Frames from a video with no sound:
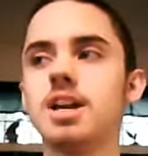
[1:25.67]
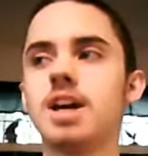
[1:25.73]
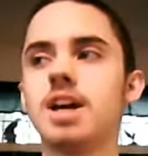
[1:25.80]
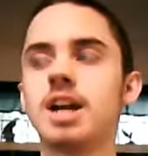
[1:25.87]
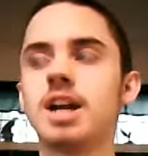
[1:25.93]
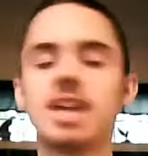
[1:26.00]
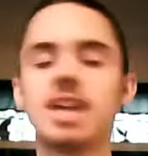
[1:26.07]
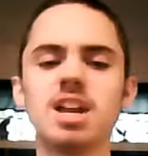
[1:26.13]

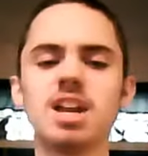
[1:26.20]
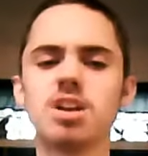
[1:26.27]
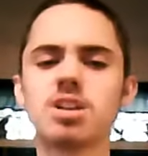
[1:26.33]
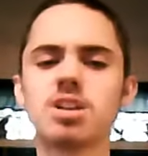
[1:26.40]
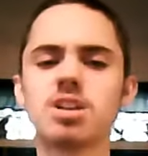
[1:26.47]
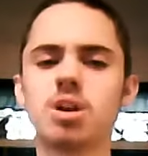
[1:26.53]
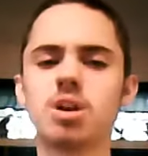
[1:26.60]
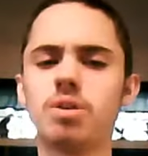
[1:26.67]
I can't
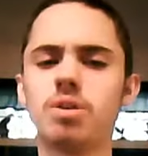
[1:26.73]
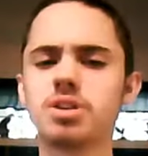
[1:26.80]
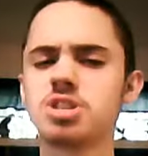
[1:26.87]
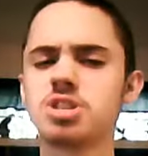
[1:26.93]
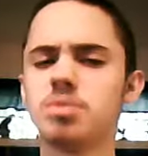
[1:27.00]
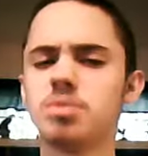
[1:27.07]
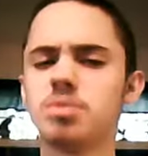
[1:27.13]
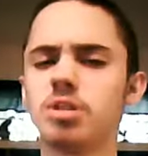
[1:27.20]
call it a
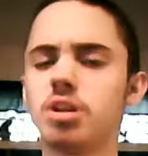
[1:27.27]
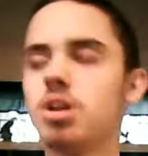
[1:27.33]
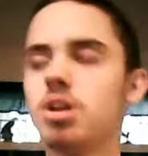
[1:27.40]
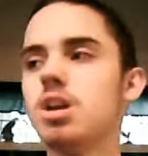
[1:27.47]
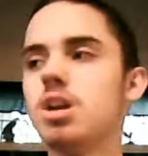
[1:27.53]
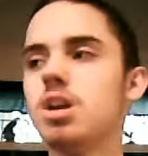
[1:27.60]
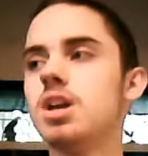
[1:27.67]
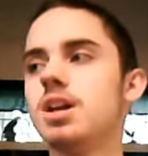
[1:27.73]
simulator.
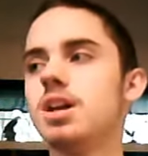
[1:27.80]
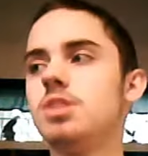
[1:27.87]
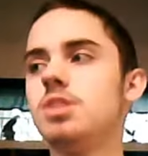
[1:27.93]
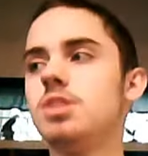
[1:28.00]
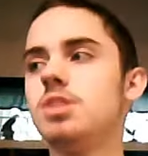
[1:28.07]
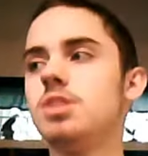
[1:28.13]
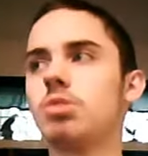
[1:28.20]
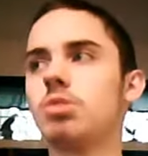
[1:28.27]
You
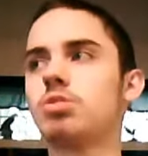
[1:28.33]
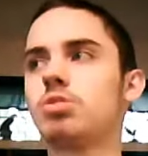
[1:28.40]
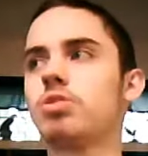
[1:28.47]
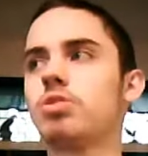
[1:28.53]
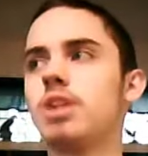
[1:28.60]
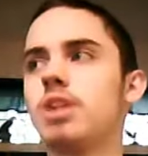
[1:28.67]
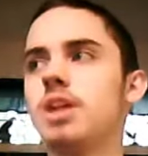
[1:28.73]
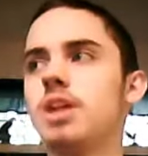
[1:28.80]
go
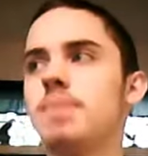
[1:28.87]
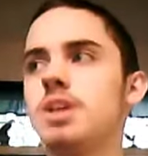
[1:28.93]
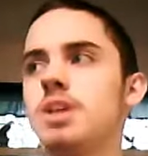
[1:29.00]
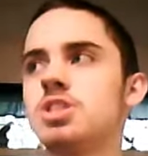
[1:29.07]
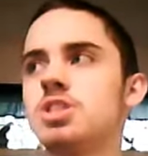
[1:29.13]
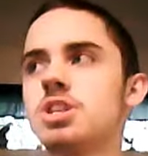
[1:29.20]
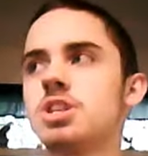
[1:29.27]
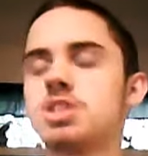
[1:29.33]
through a
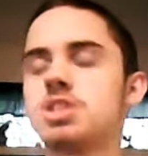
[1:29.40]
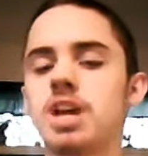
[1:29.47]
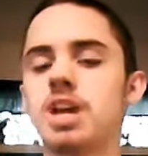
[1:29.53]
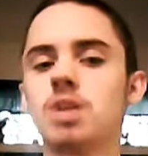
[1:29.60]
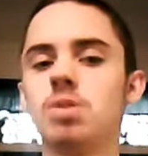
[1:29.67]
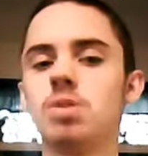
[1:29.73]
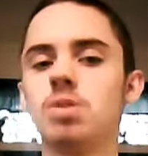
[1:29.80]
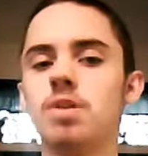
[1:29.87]
basic
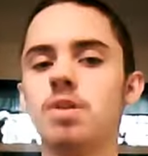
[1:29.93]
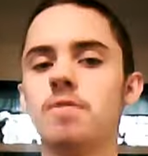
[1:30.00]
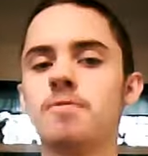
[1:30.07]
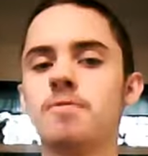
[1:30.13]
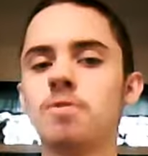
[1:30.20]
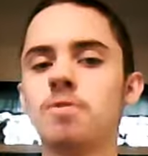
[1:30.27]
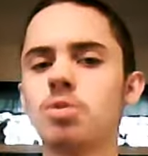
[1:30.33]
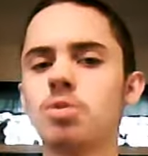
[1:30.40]
cycle of
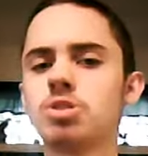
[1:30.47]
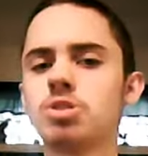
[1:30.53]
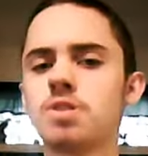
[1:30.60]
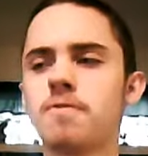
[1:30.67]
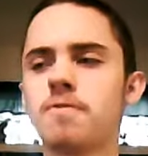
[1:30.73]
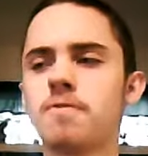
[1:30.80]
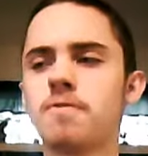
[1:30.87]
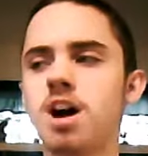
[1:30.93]
4 to
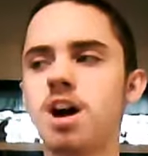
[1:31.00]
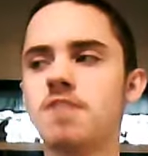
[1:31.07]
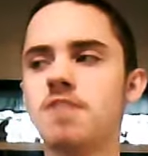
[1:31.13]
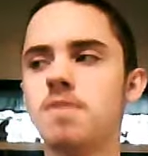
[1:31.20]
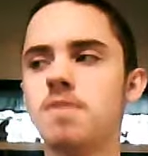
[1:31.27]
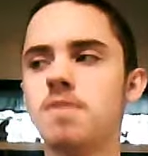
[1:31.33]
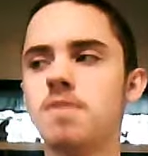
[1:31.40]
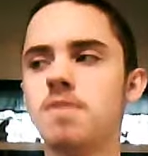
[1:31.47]
5
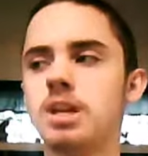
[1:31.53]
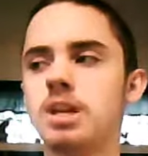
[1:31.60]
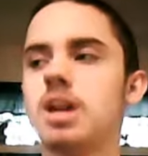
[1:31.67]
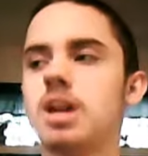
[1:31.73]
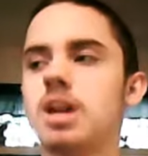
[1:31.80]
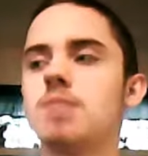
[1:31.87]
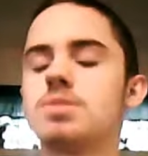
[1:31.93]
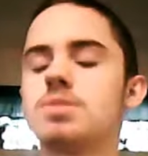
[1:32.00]

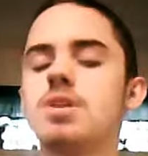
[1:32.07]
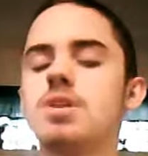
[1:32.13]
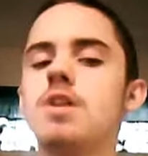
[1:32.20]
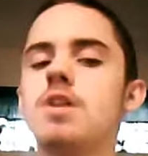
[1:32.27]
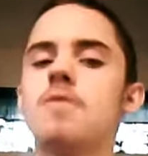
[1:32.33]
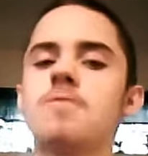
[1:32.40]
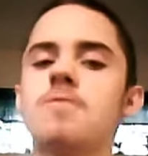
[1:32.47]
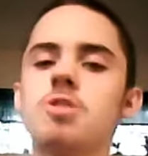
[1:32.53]
minigames.
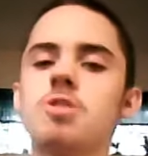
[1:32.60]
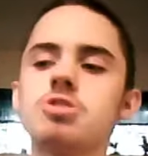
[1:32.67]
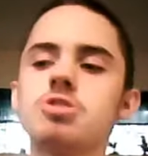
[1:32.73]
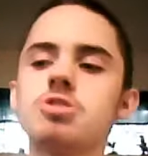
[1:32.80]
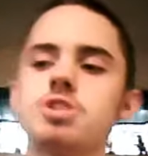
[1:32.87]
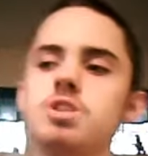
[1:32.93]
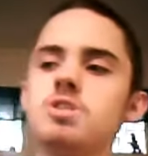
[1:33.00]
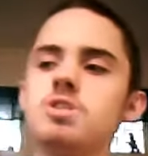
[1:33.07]
First,
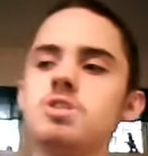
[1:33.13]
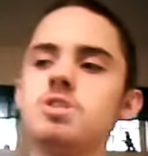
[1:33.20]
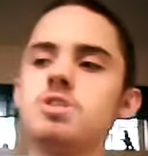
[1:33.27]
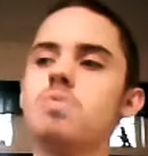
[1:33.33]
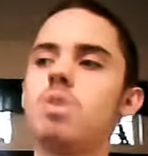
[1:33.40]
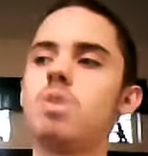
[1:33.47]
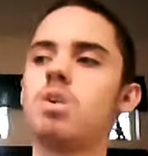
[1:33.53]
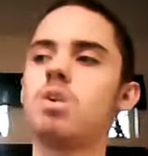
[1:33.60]

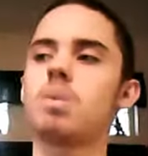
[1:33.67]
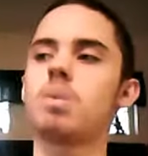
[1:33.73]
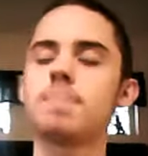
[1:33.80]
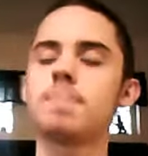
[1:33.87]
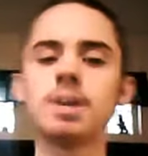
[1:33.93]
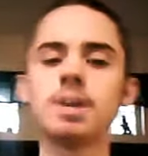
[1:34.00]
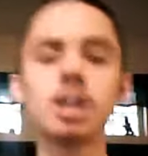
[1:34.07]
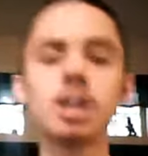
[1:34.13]
you are
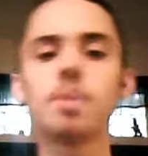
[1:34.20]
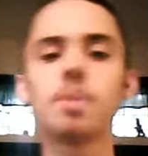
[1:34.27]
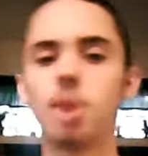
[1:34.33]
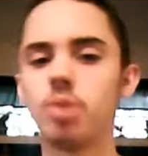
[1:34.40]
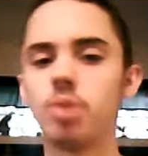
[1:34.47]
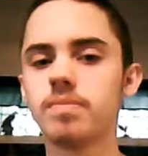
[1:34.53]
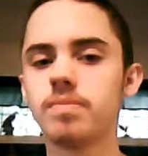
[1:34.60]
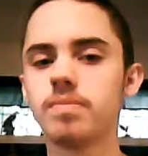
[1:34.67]
picking a
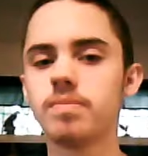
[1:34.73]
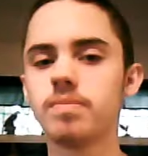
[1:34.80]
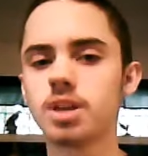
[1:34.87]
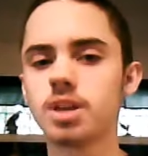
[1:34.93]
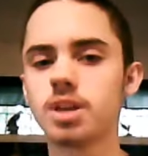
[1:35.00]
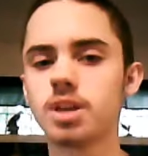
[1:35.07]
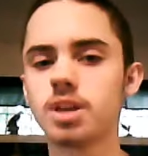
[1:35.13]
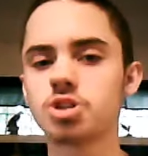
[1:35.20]
boat
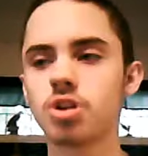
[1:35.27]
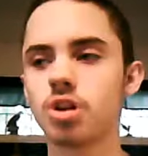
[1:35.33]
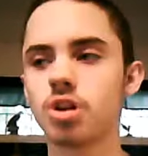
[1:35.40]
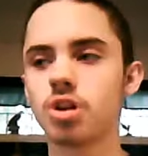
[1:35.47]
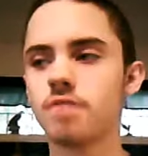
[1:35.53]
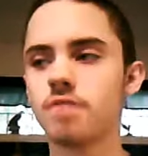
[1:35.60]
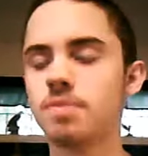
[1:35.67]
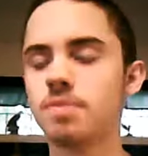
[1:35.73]
to start
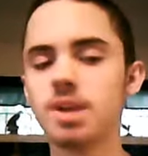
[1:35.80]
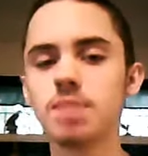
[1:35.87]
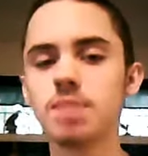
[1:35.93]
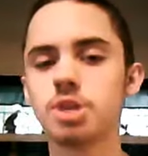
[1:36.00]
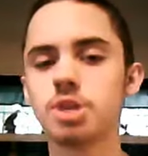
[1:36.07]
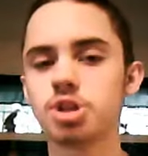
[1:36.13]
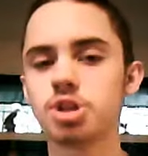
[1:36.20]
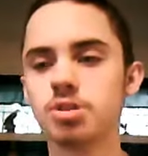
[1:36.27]
off. You pick a
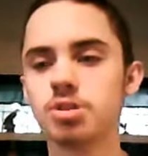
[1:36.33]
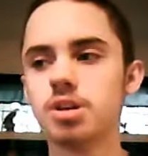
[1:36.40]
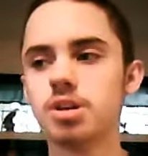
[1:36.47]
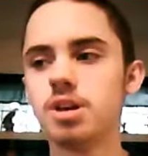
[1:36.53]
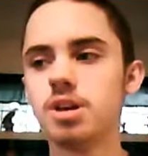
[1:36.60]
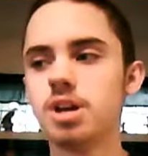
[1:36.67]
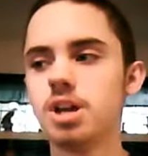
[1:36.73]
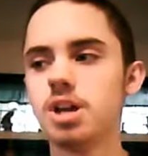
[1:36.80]
mission,
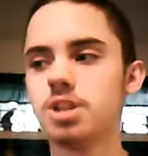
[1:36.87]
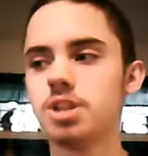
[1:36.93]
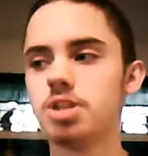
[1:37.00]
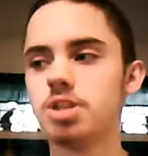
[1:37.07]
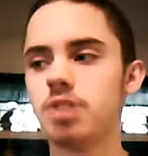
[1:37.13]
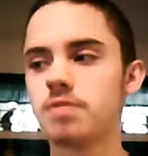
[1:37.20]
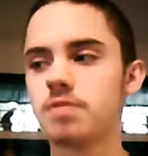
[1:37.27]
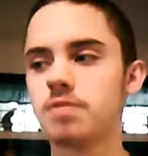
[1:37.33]
then
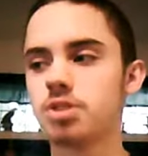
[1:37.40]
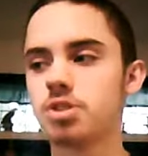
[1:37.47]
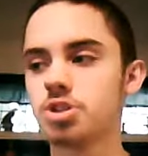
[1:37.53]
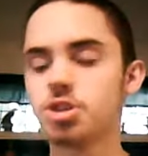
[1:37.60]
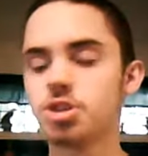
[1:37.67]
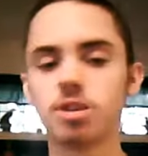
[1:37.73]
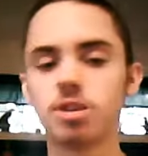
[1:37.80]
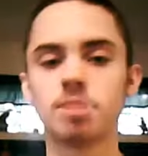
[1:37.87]
you have to
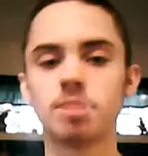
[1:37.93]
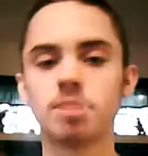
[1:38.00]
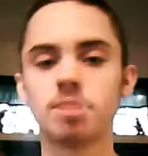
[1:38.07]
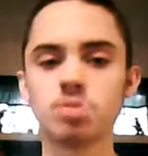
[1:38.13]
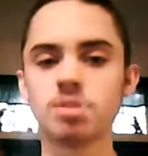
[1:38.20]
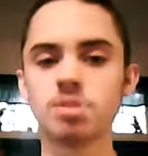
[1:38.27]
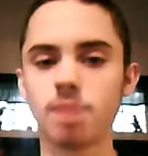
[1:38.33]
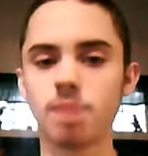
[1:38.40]
select a
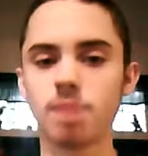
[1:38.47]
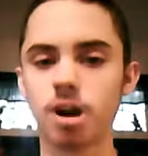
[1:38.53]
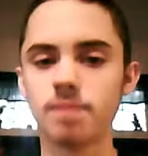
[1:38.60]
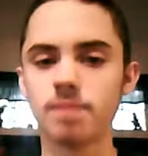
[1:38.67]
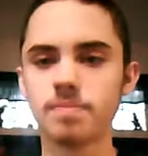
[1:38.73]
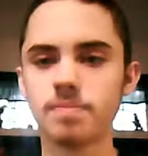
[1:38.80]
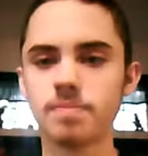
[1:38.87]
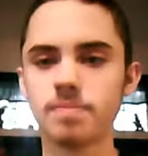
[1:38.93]
boat to buy,
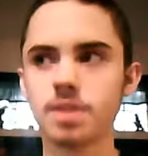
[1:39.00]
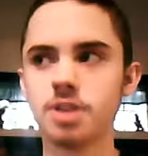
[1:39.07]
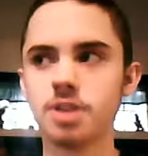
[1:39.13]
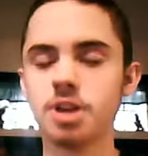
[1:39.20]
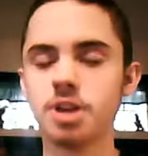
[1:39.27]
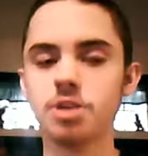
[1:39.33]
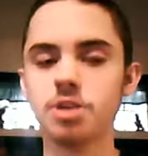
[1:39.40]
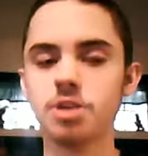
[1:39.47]

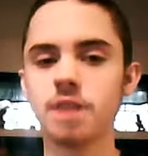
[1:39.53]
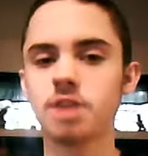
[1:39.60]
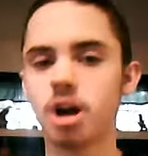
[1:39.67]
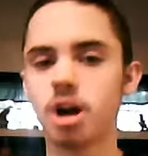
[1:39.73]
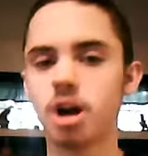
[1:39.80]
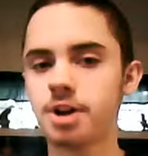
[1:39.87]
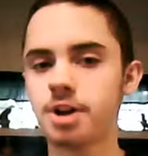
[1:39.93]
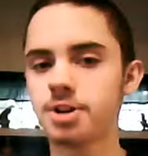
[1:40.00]
then you have to
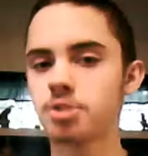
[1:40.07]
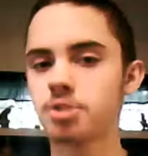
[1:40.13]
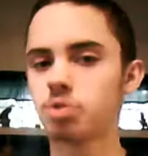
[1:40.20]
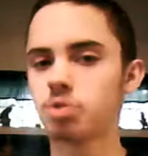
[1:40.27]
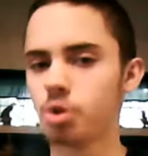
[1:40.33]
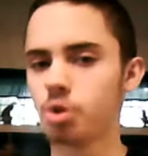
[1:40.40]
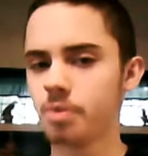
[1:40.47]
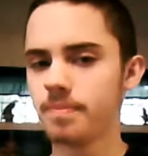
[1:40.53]
hire your
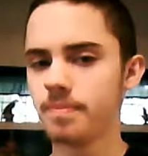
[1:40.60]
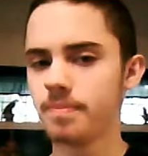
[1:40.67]
crew,